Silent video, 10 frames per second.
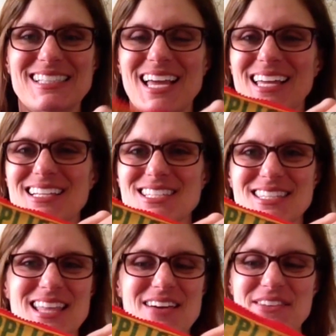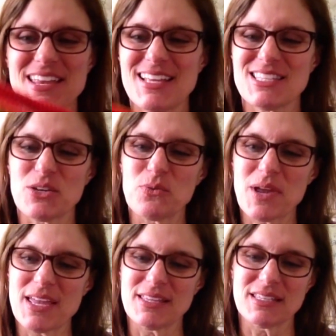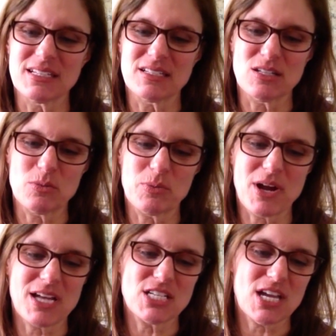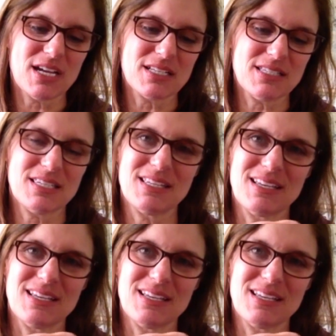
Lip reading: I just love it. It's a great little project,